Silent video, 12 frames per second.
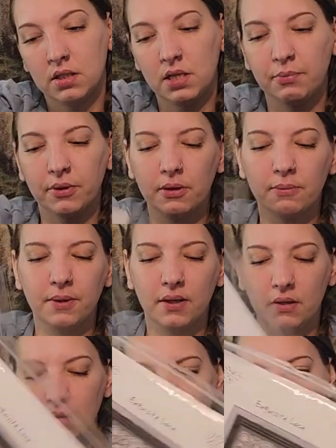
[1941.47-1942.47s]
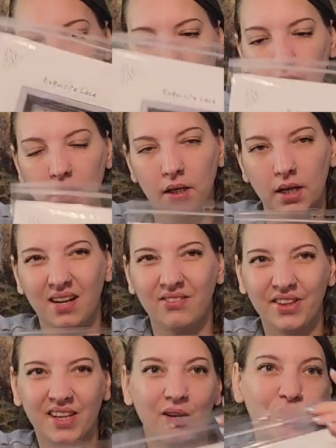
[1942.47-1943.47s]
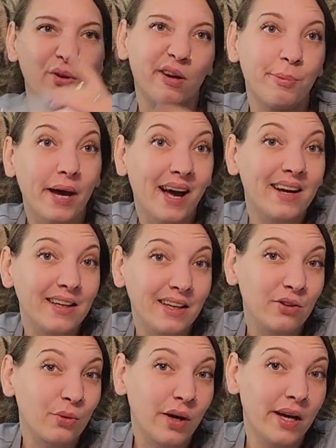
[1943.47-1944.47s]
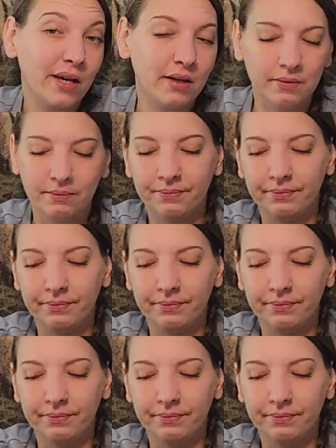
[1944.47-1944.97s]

deeper, but I don't think it'll look bad either way.